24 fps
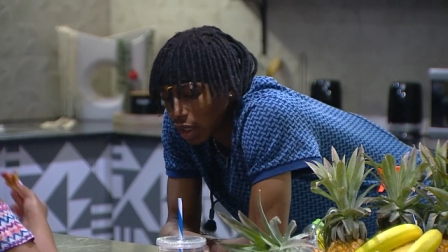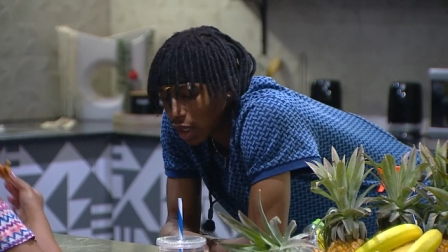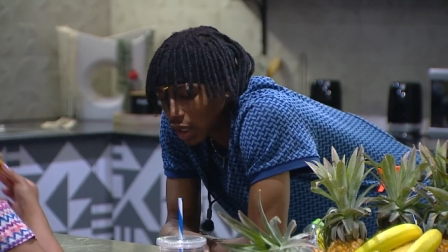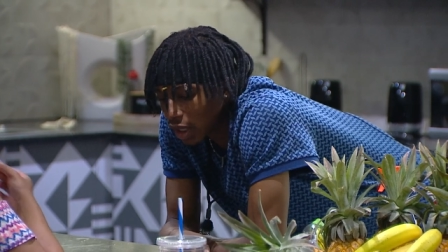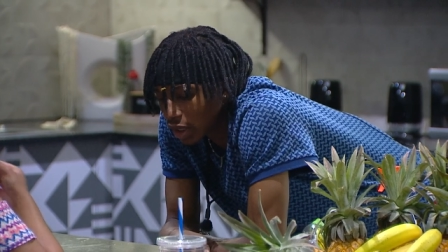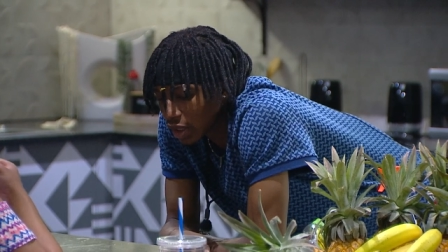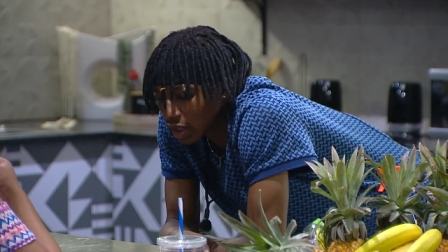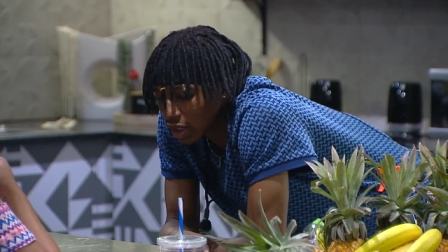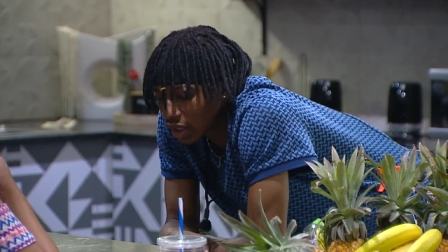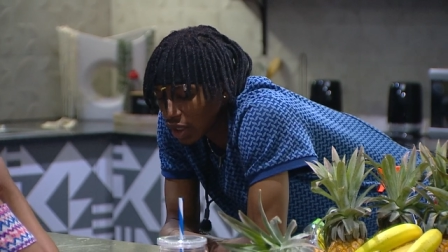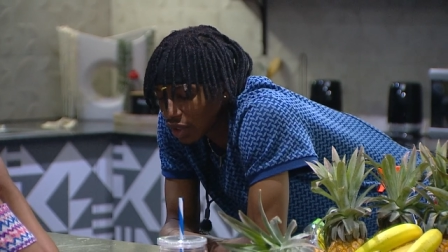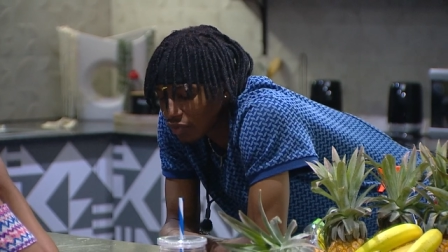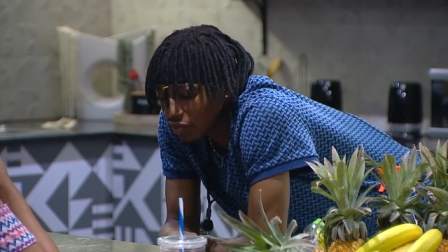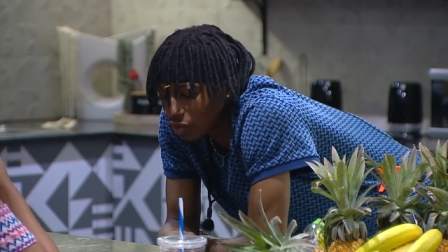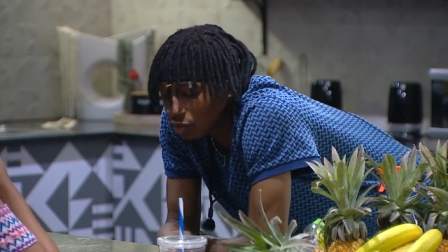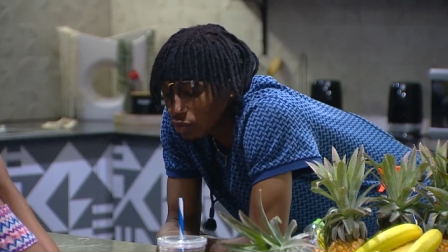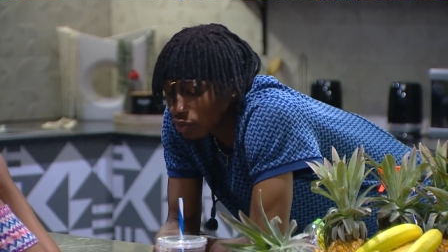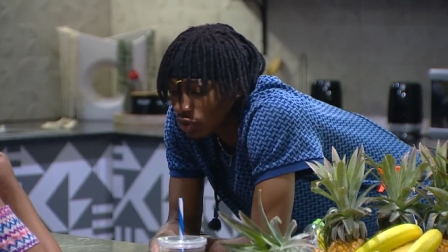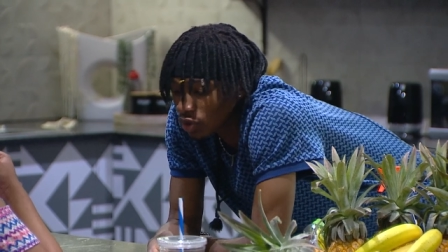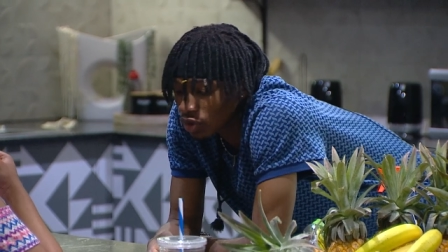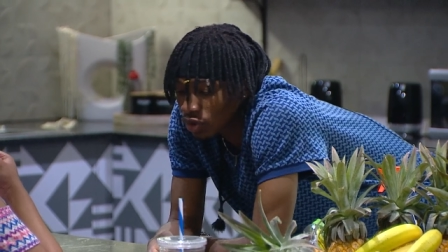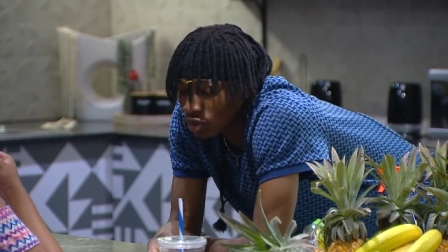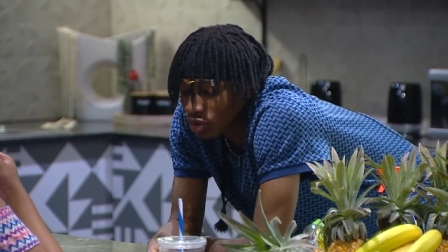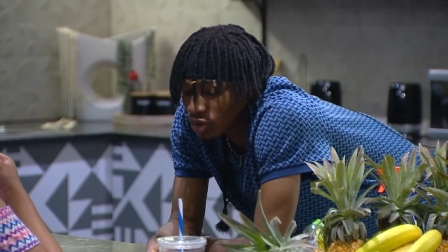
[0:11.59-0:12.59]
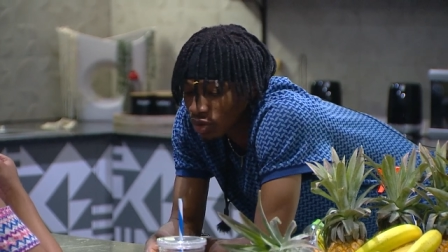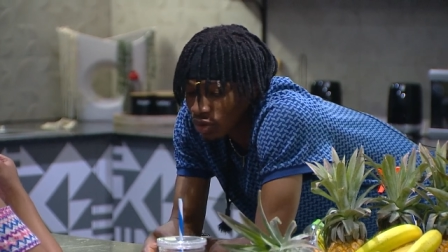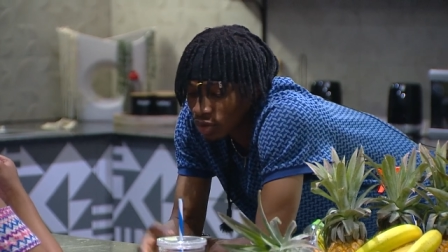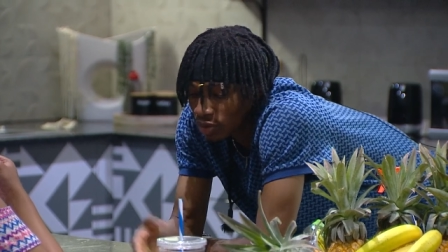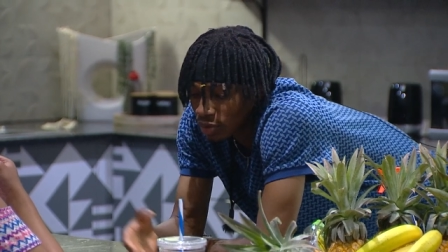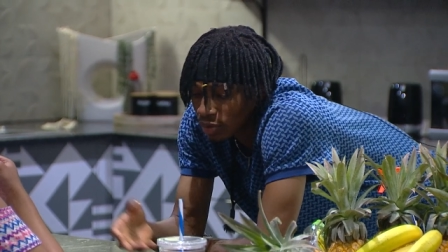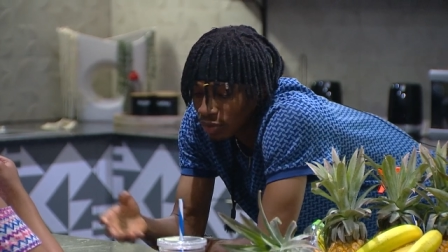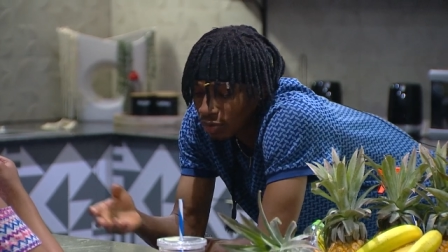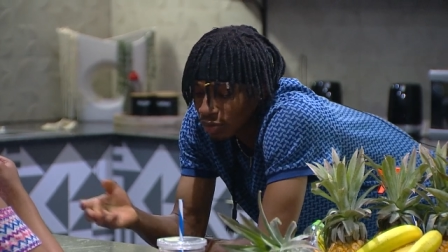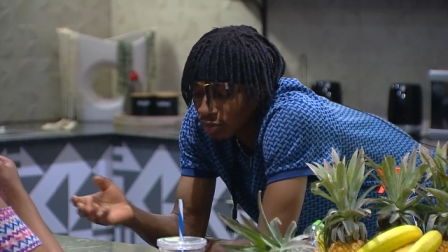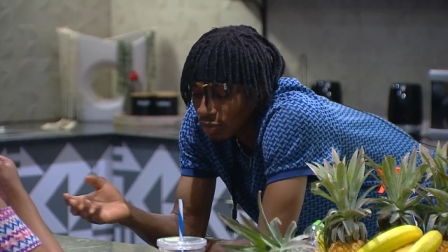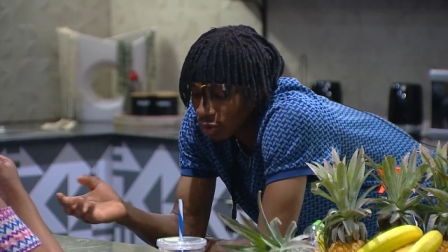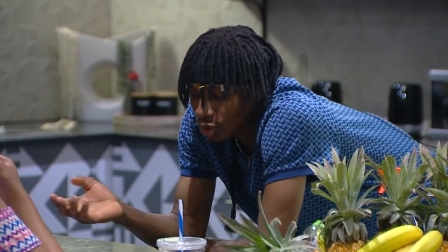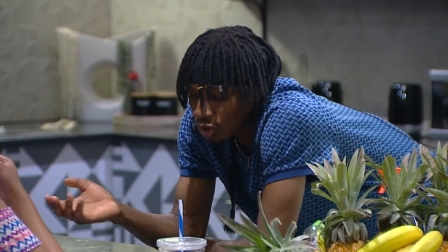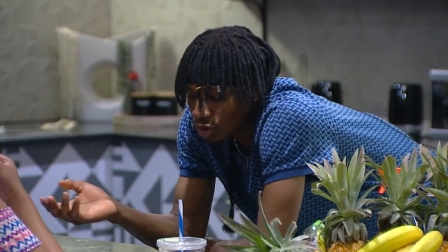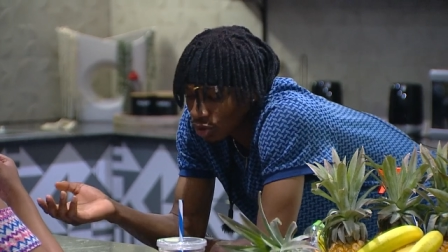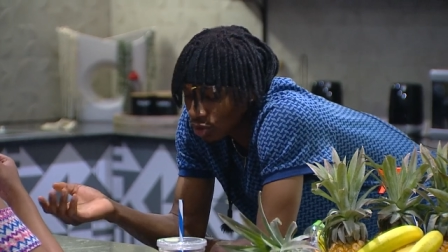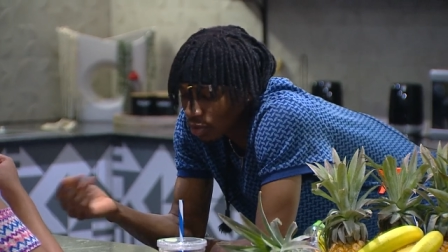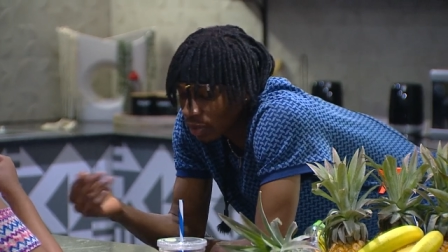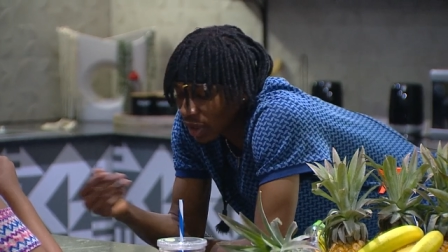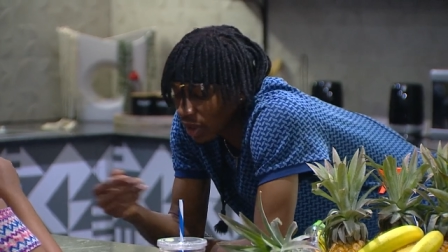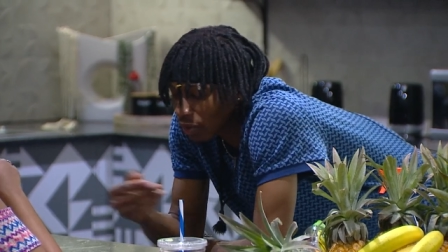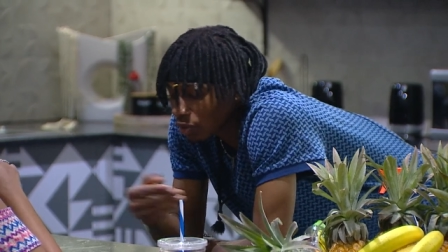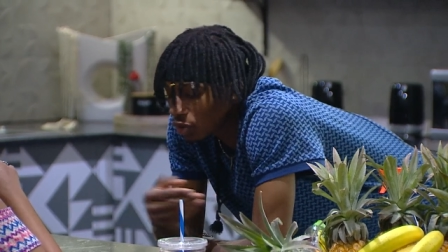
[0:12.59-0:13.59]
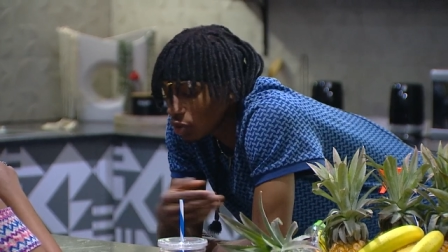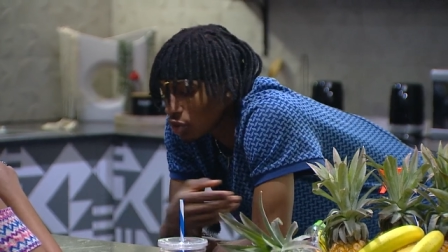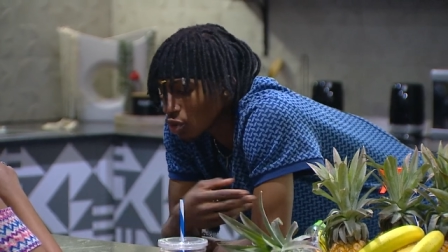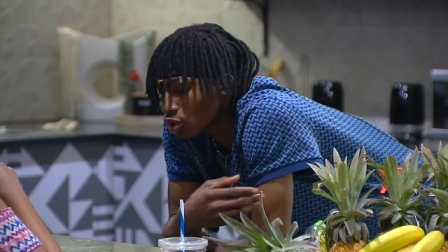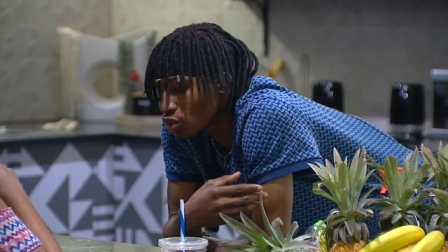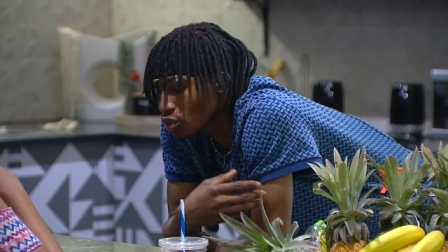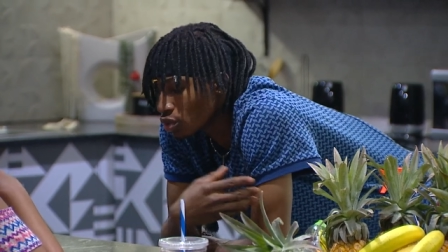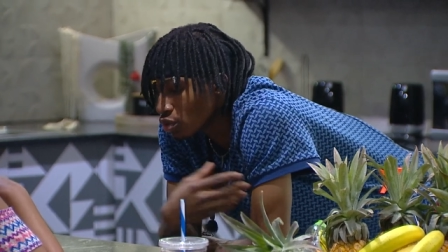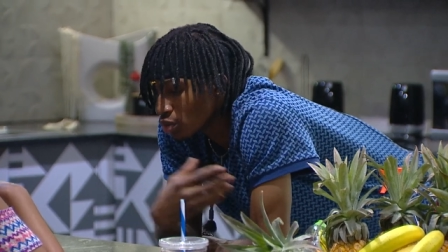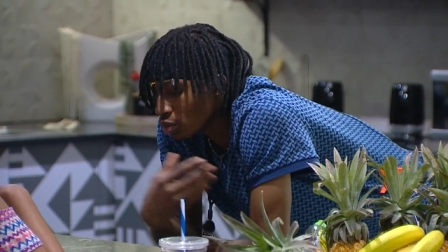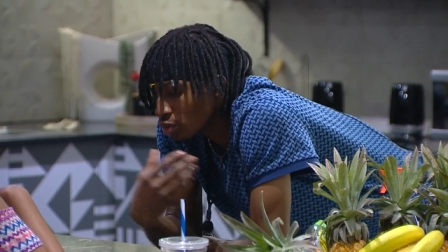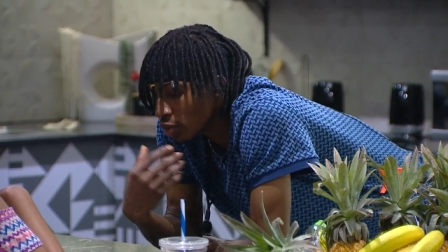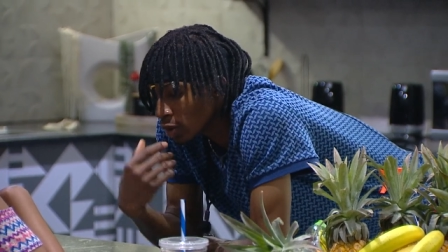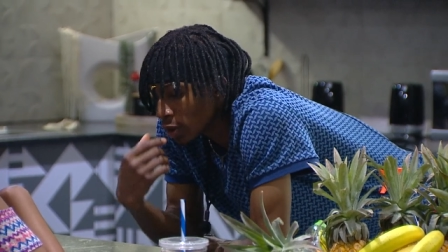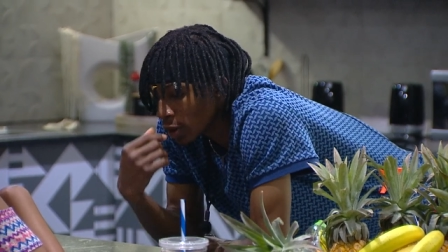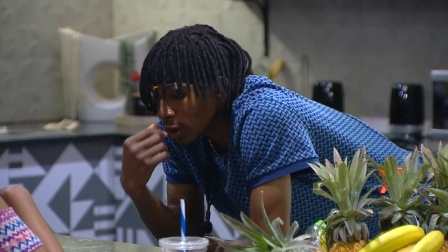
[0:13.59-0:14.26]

and then everyone also, you know, might want to